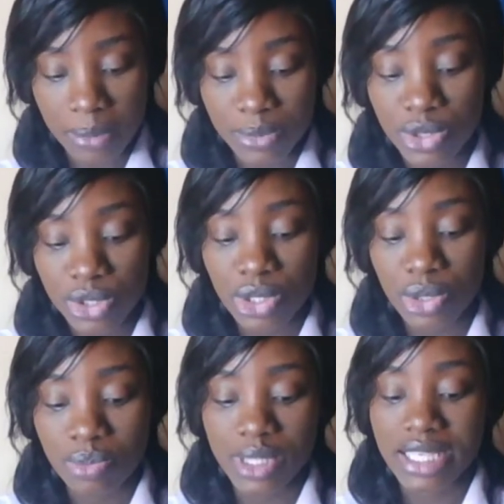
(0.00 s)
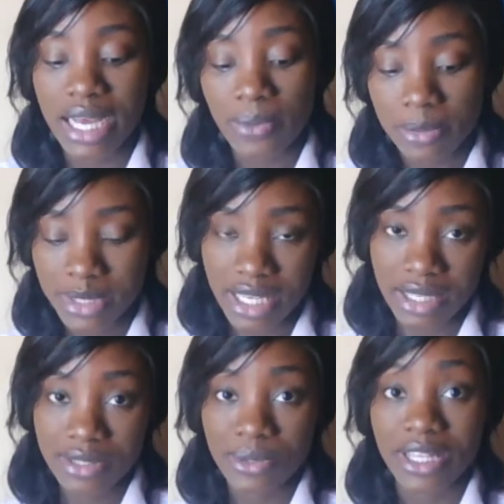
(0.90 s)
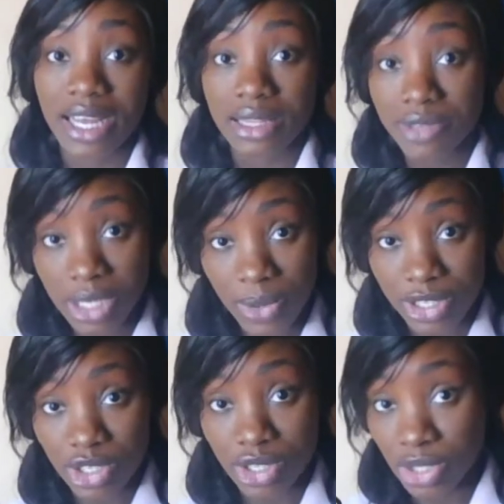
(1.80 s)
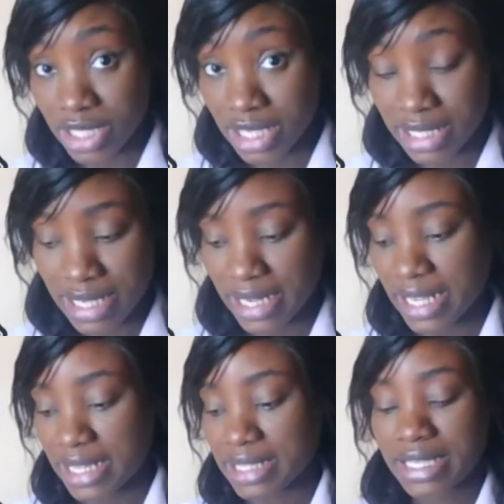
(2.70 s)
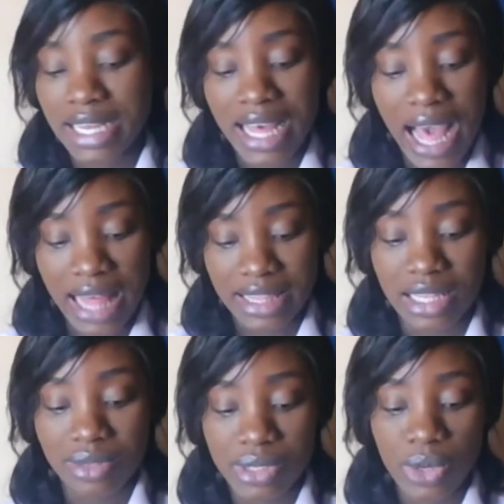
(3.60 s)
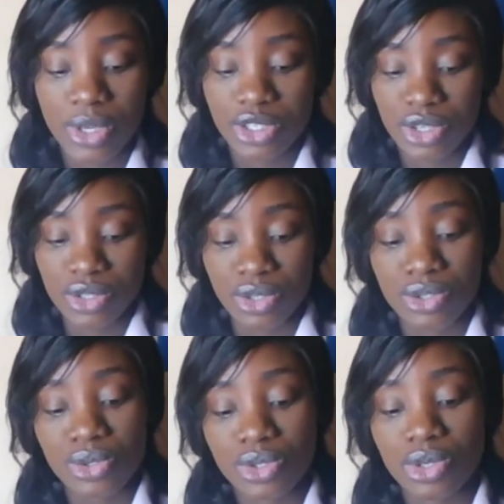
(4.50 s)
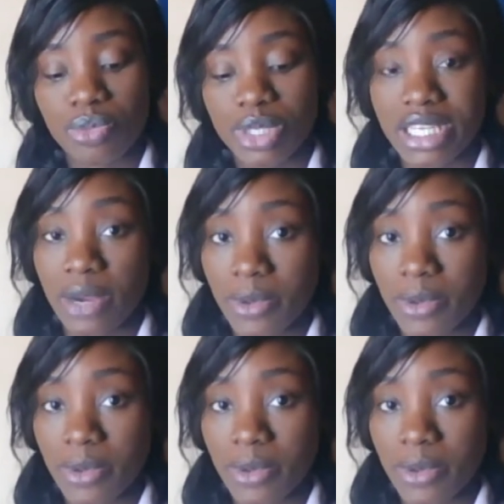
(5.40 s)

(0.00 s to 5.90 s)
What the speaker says: social media websites. So there are three questions on the internet, and then three questions on social media